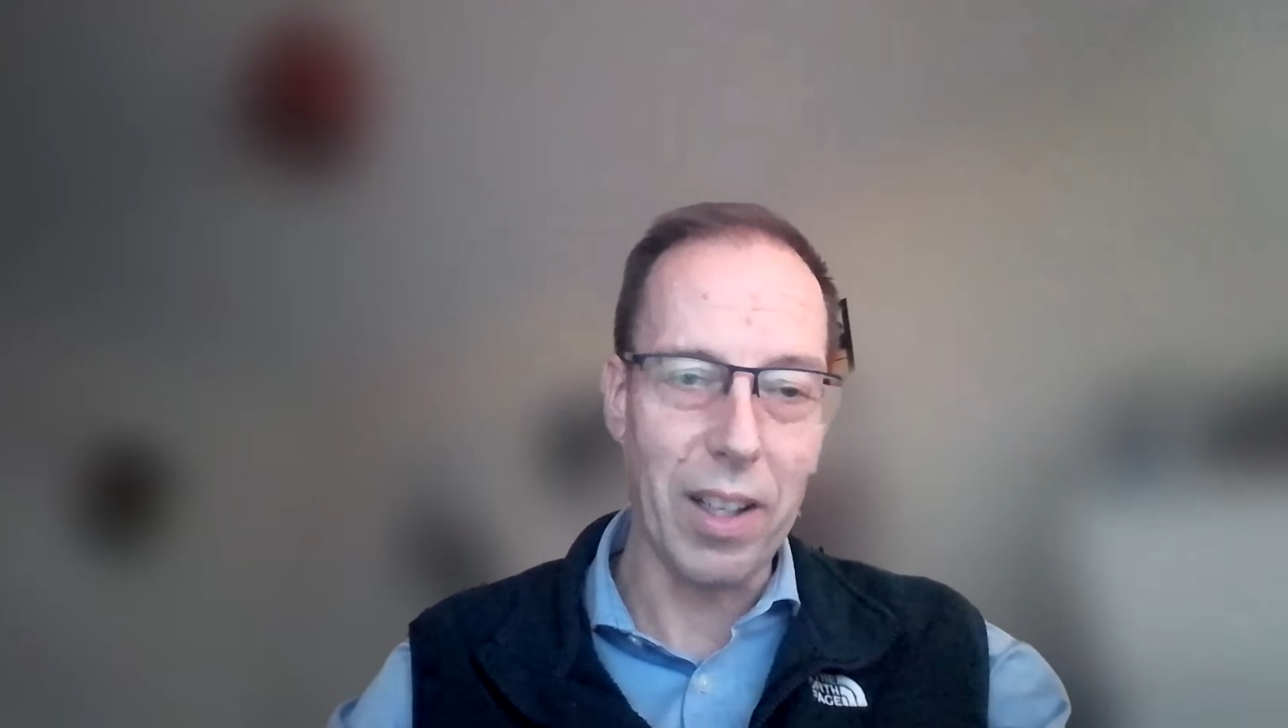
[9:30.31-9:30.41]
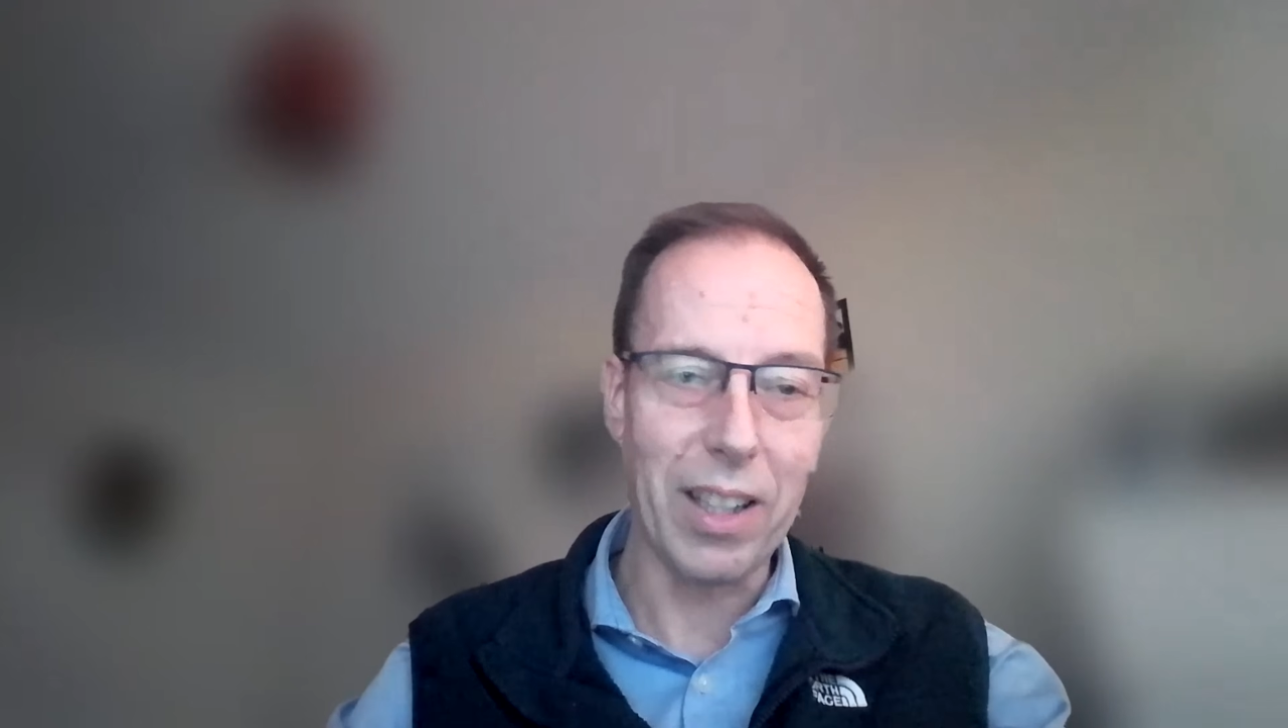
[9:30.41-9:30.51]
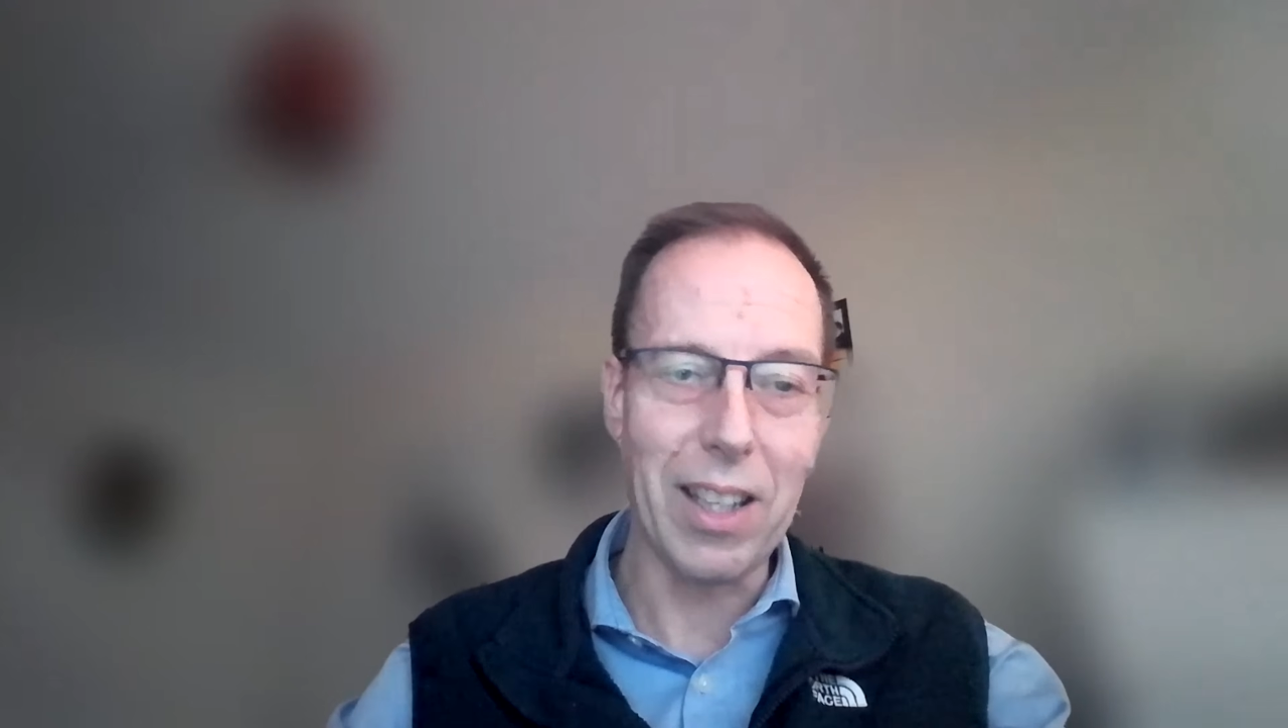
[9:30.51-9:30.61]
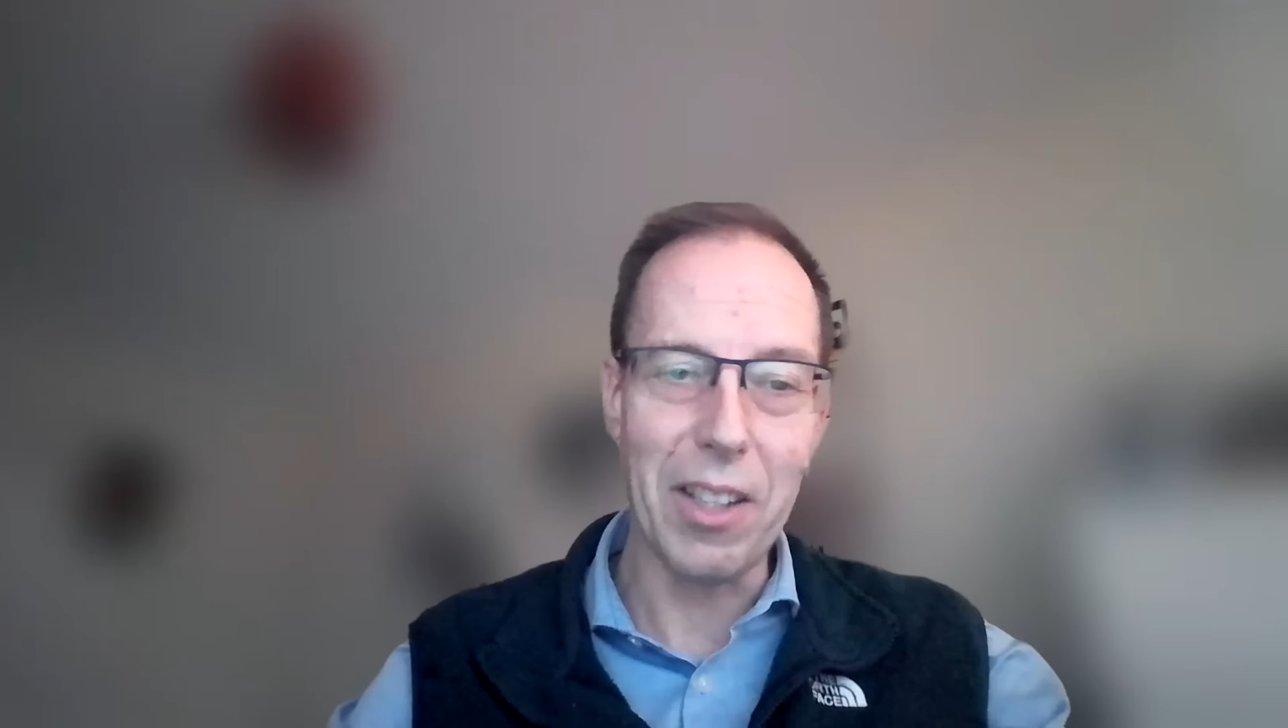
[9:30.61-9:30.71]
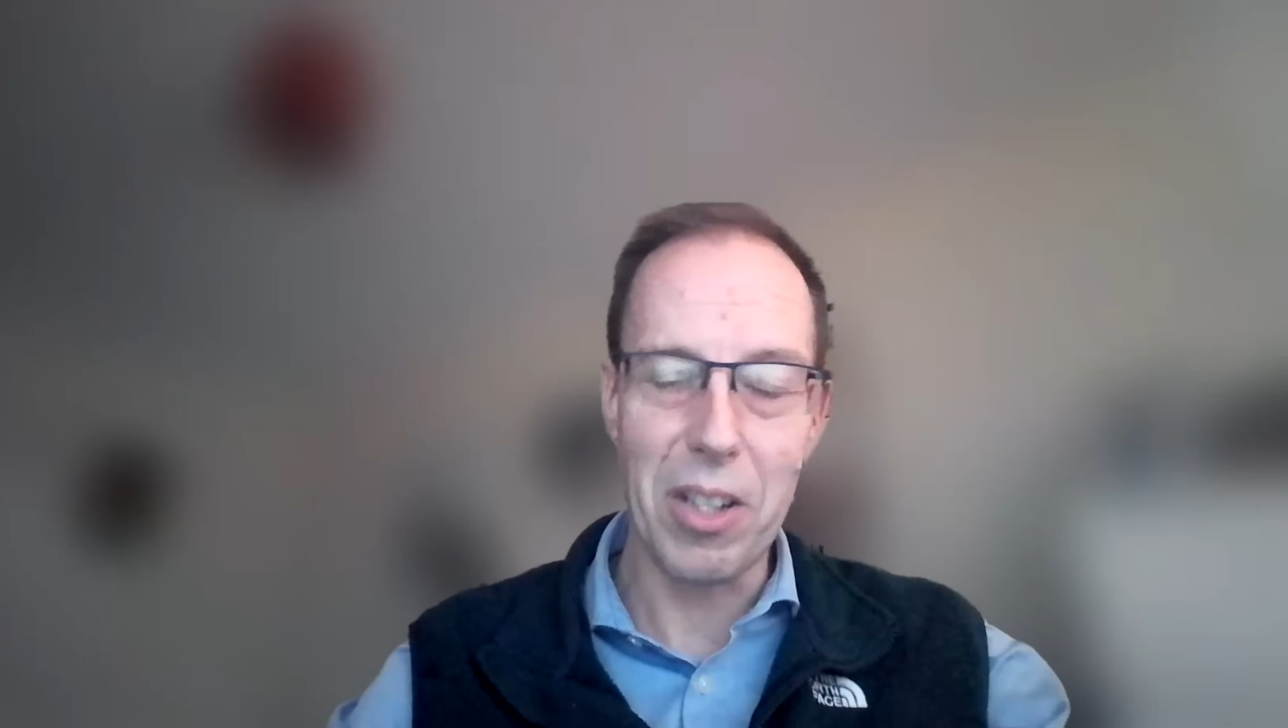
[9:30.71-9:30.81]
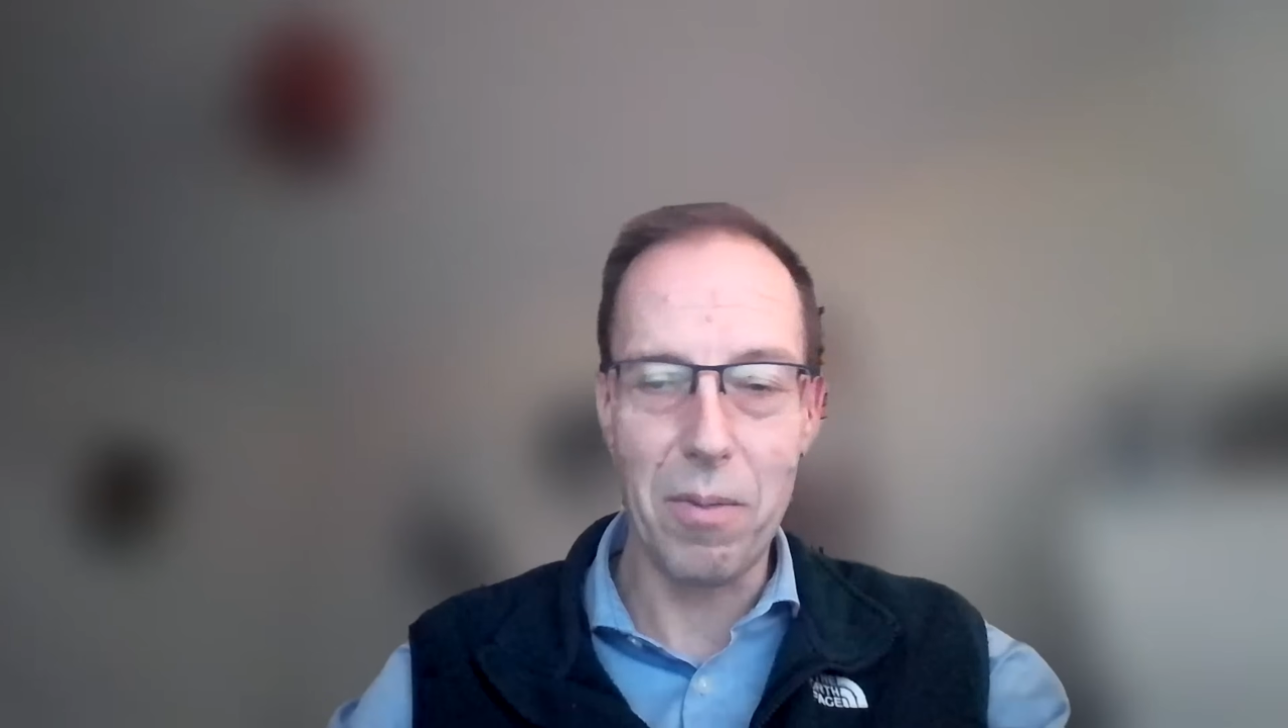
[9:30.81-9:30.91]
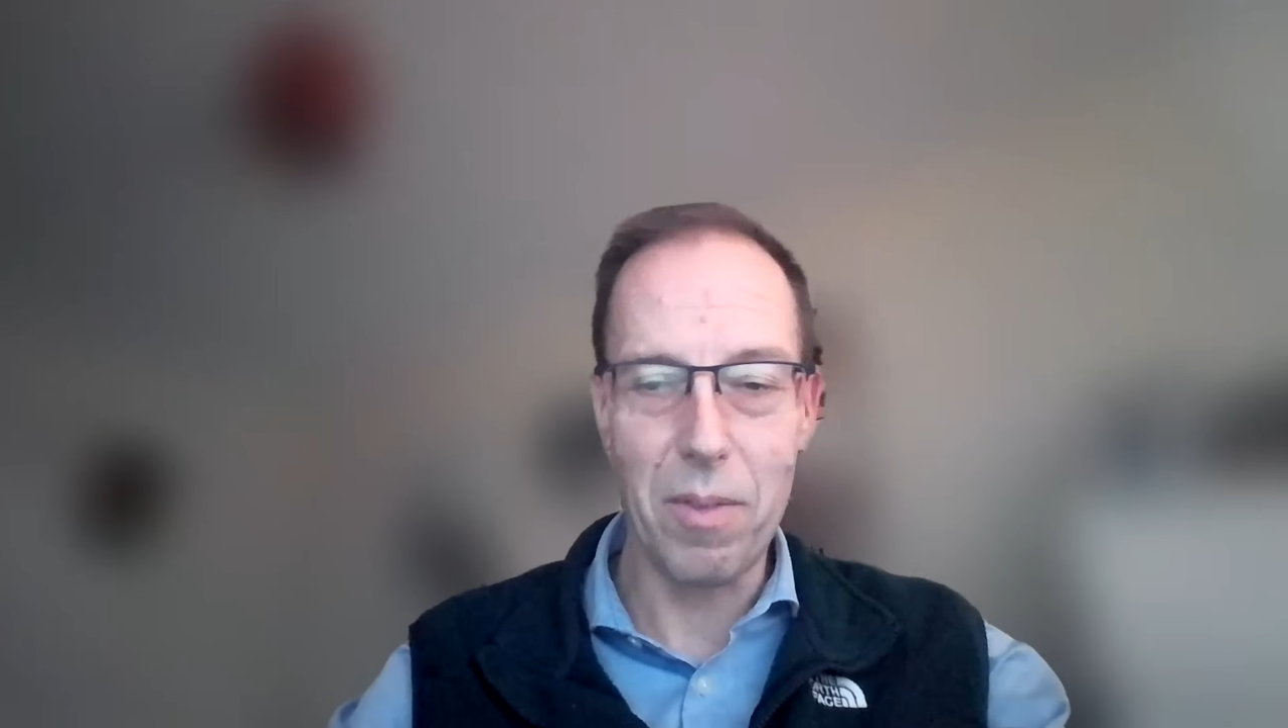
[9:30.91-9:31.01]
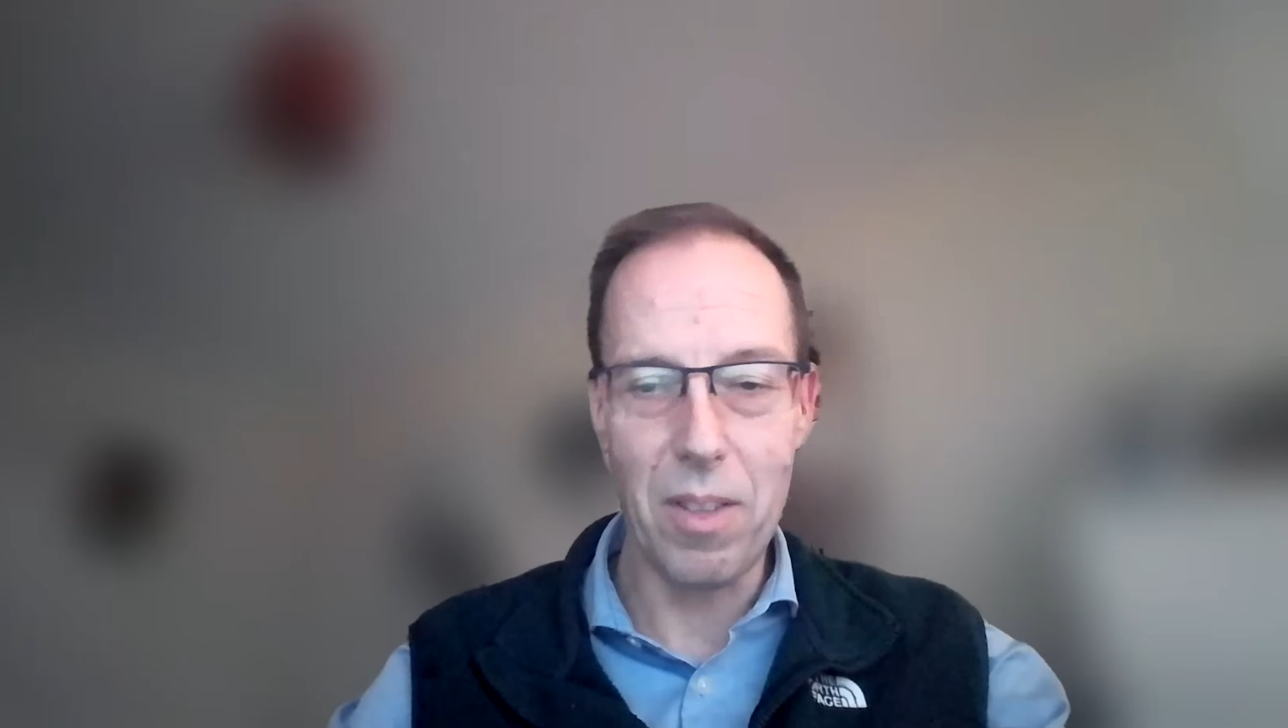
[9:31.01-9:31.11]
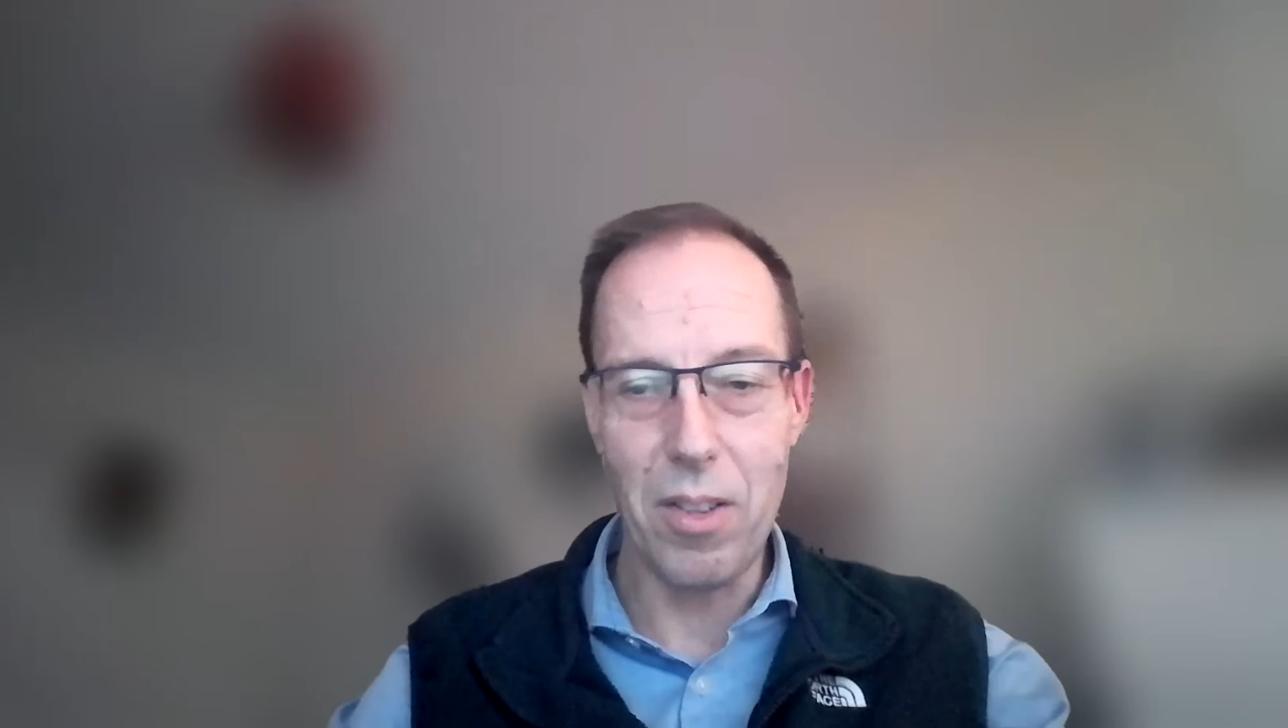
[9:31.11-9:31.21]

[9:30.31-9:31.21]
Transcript: likely to